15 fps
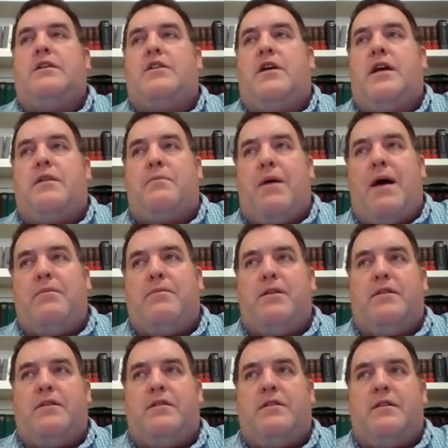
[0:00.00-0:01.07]
John the
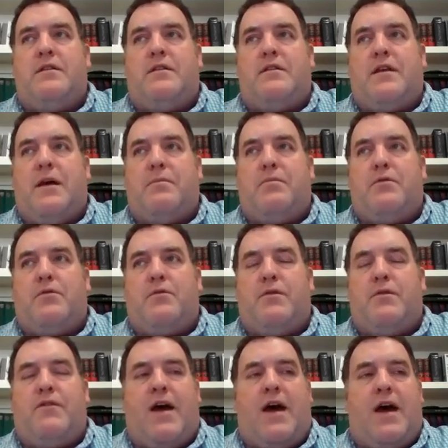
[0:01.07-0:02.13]
Baptist's disciples
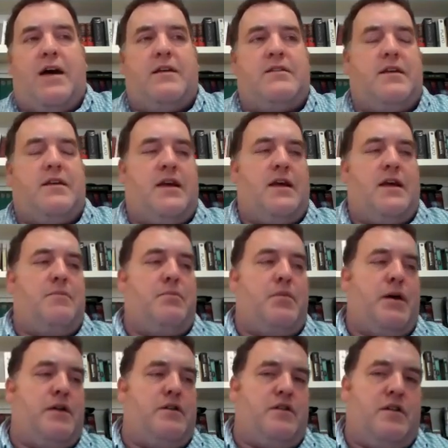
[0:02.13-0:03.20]
would fast,
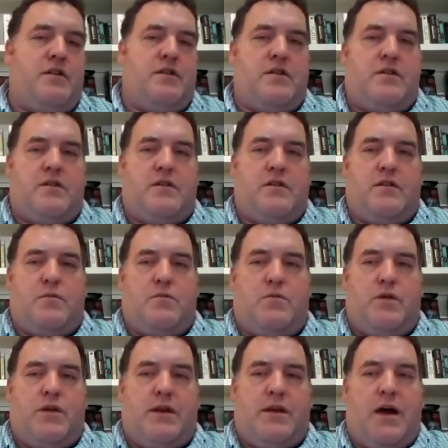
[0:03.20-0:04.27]
but Jesus's
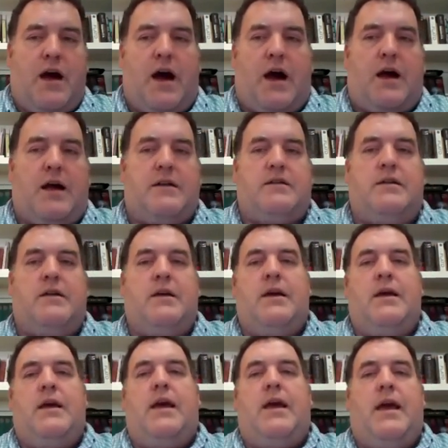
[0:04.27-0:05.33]
would not,
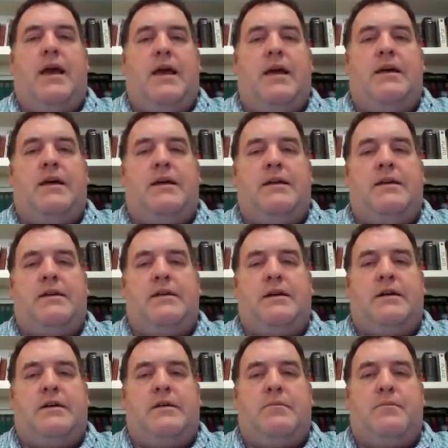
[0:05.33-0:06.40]
and
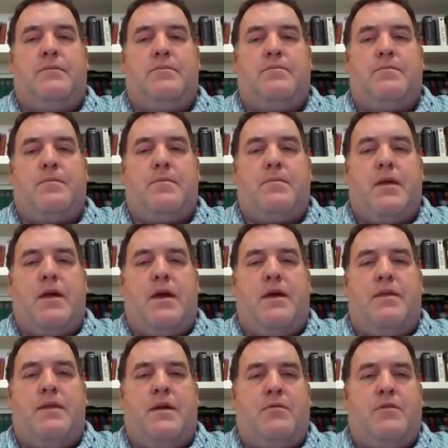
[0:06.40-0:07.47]

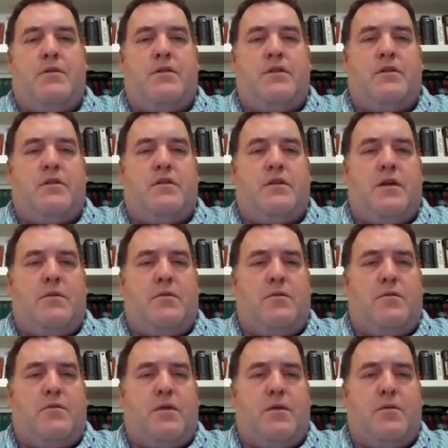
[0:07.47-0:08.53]
they were
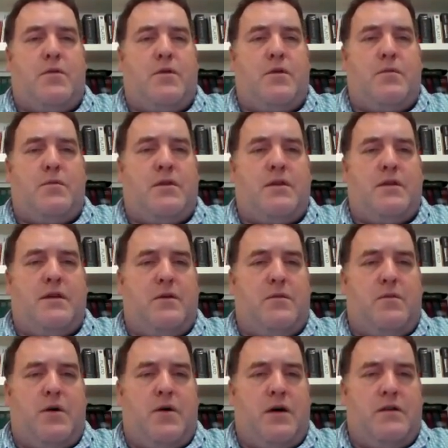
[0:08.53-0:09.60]
wondering what the
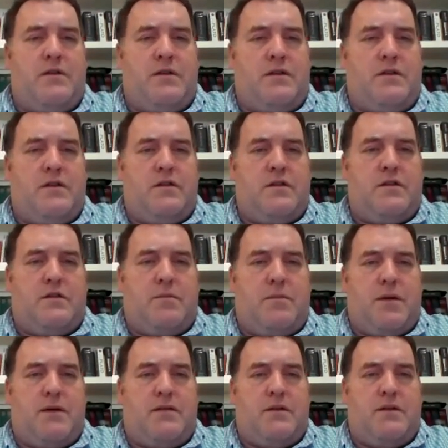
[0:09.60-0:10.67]
deal was, and Jesus
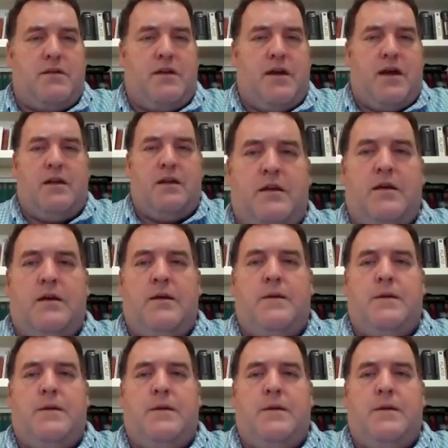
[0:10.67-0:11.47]
basically said,